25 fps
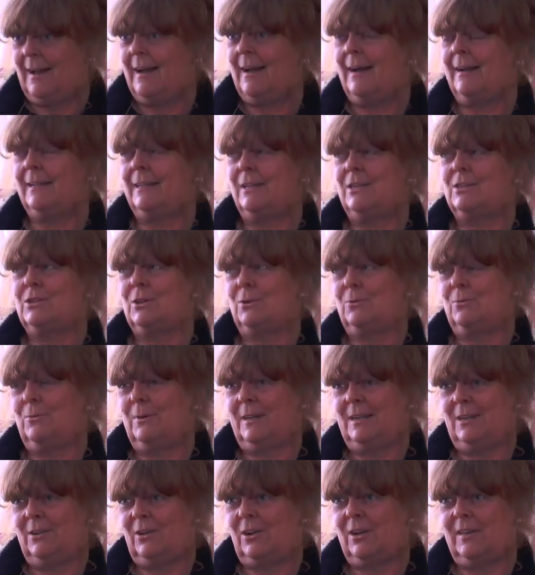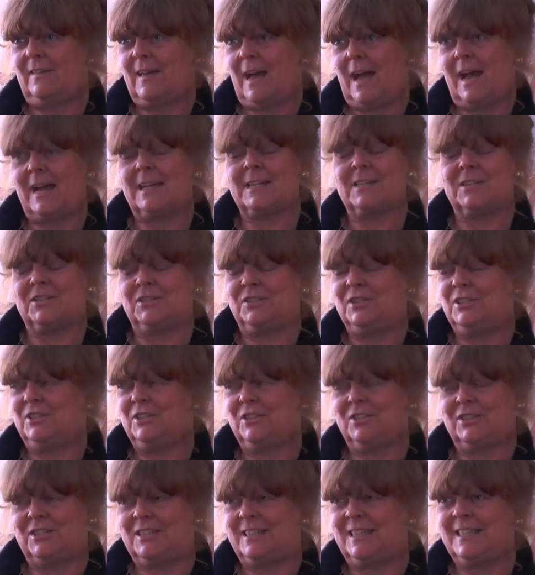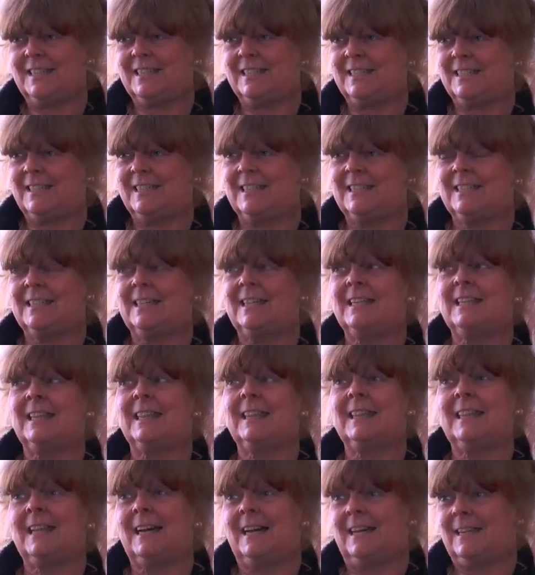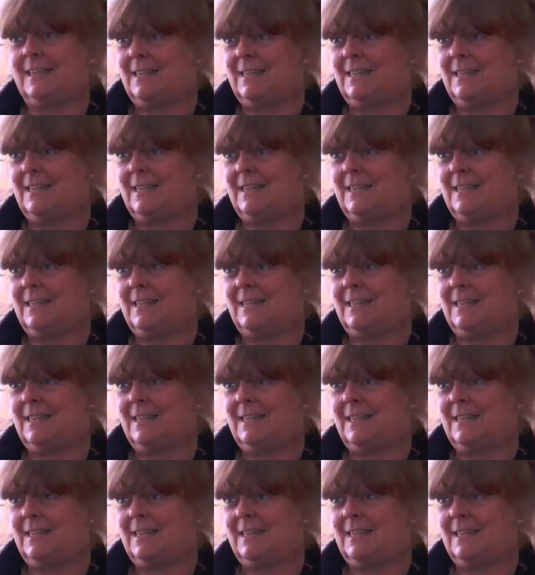And he took one look at that and he took it and he said, that